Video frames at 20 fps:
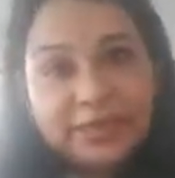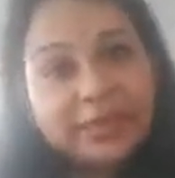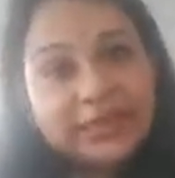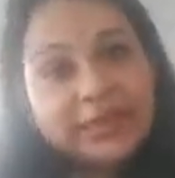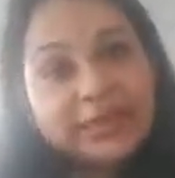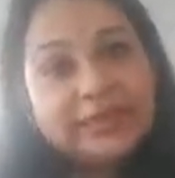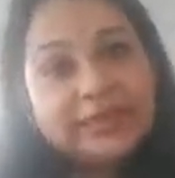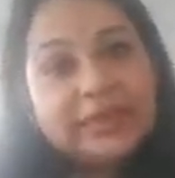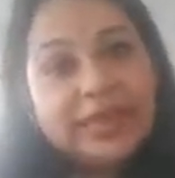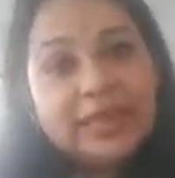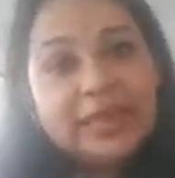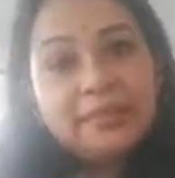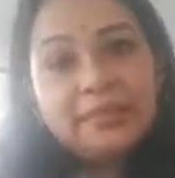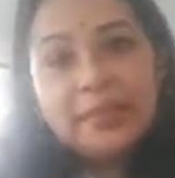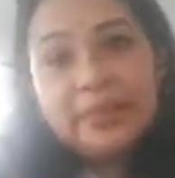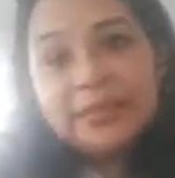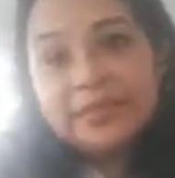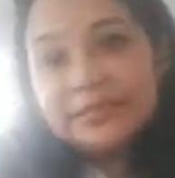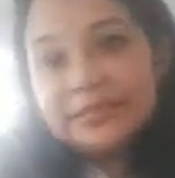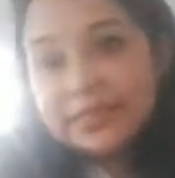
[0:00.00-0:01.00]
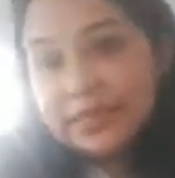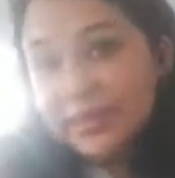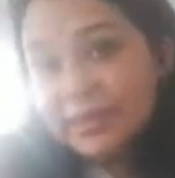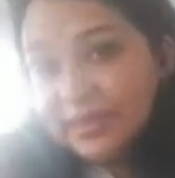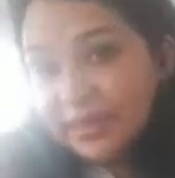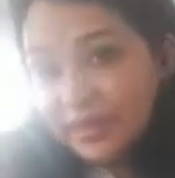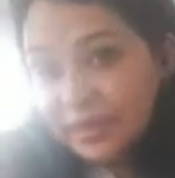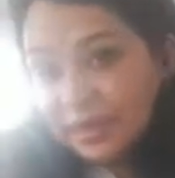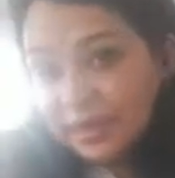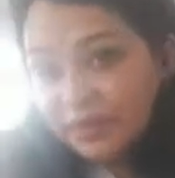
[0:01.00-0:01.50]
It can be inside
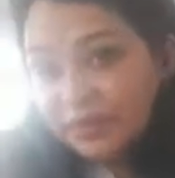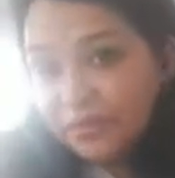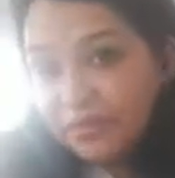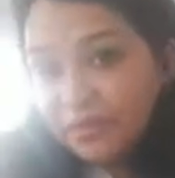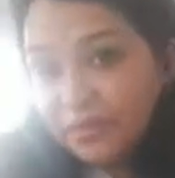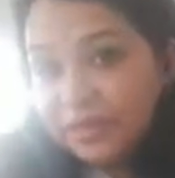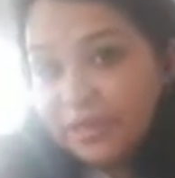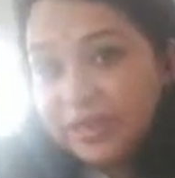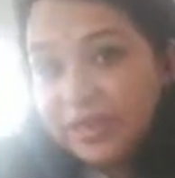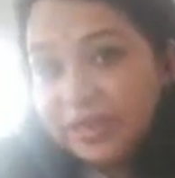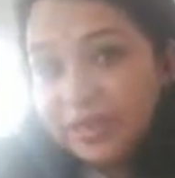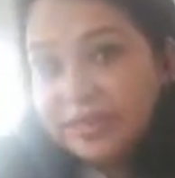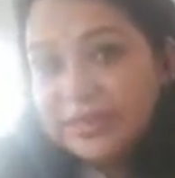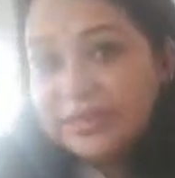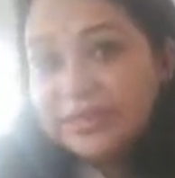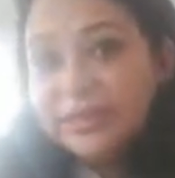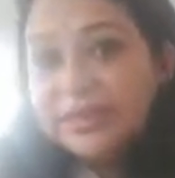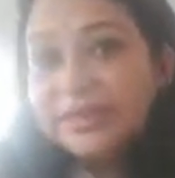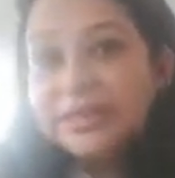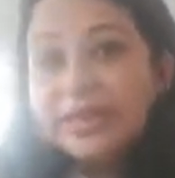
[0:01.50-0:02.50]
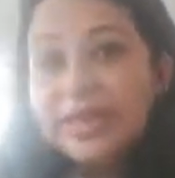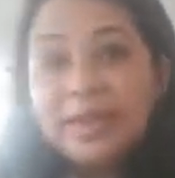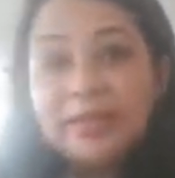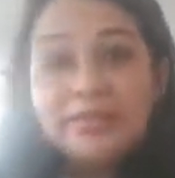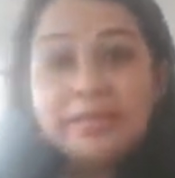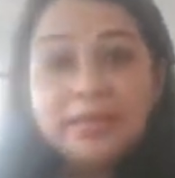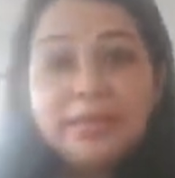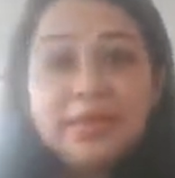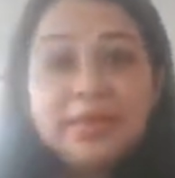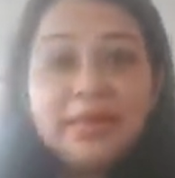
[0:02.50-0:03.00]
the hair follicles, it
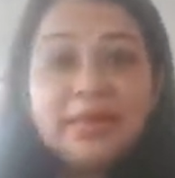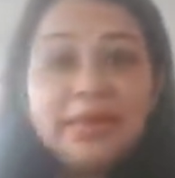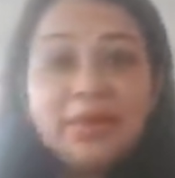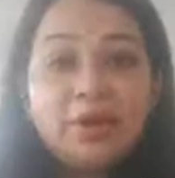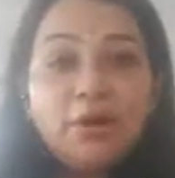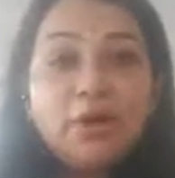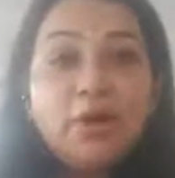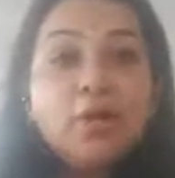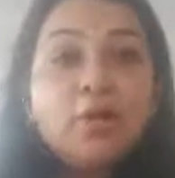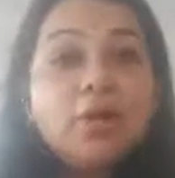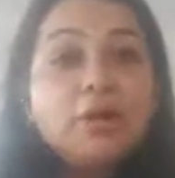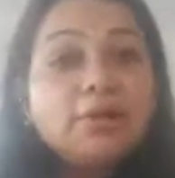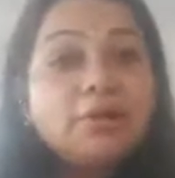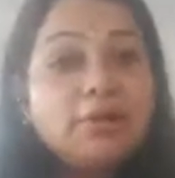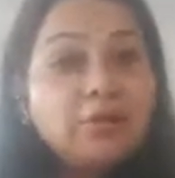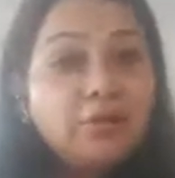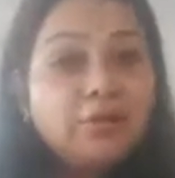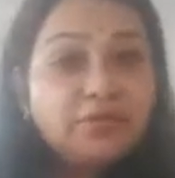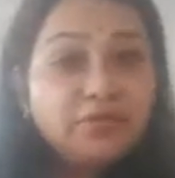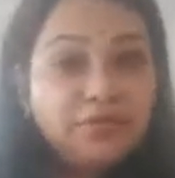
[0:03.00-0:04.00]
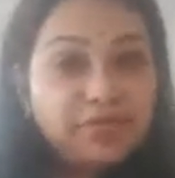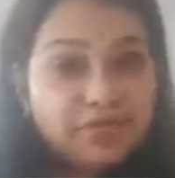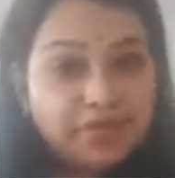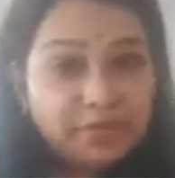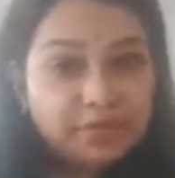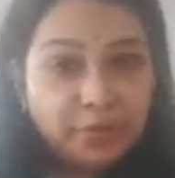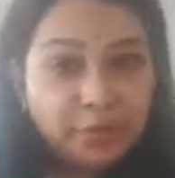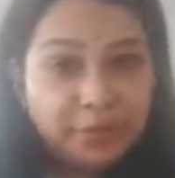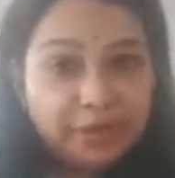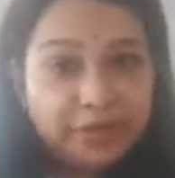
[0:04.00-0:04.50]
can be all over the
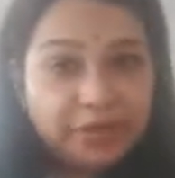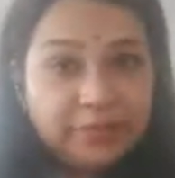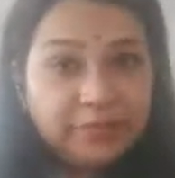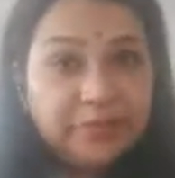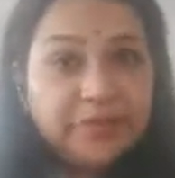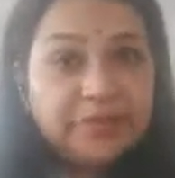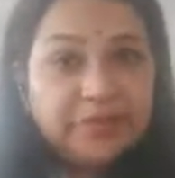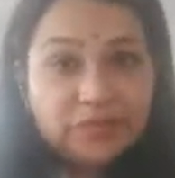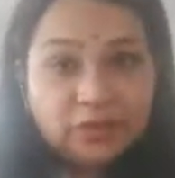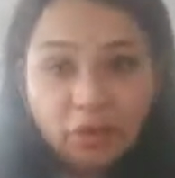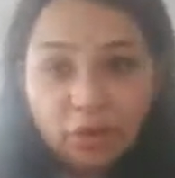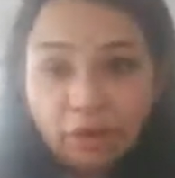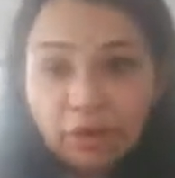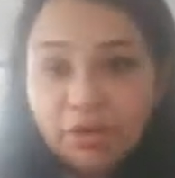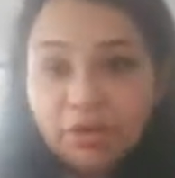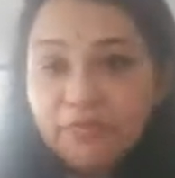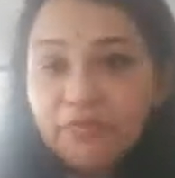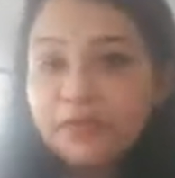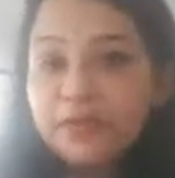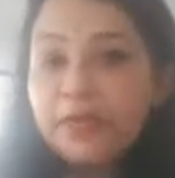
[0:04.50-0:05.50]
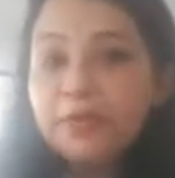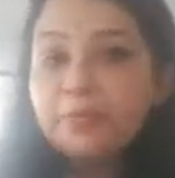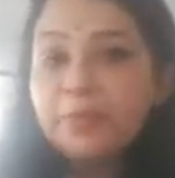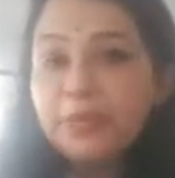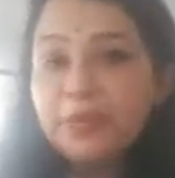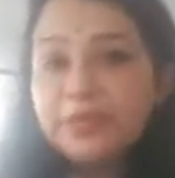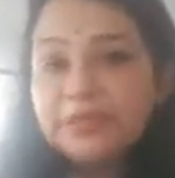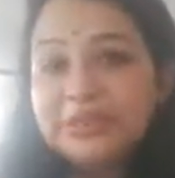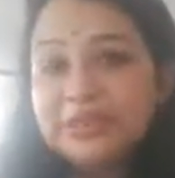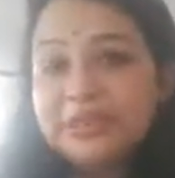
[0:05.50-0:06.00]
body, because all over our
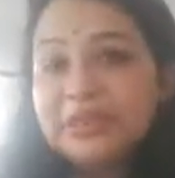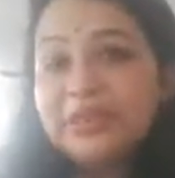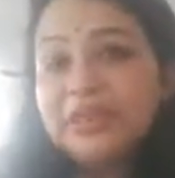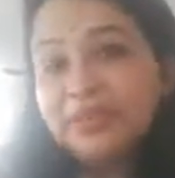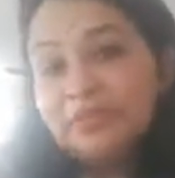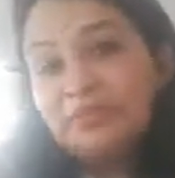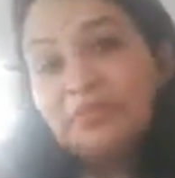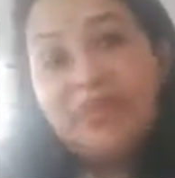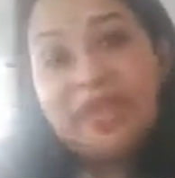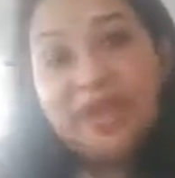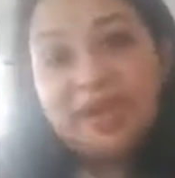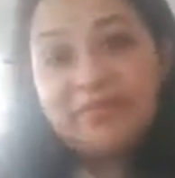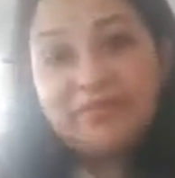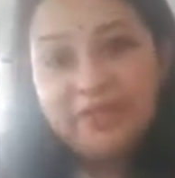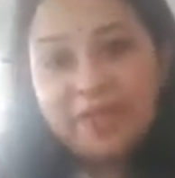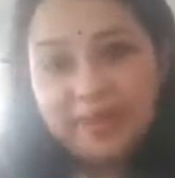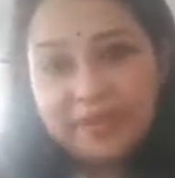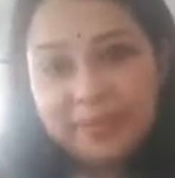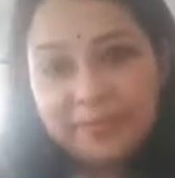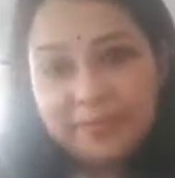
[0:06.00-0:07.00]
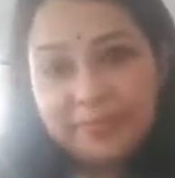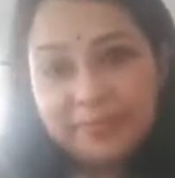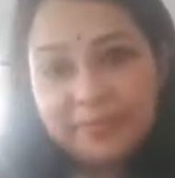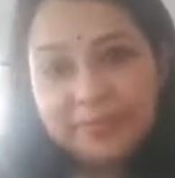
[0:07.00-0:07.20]
body we have hair.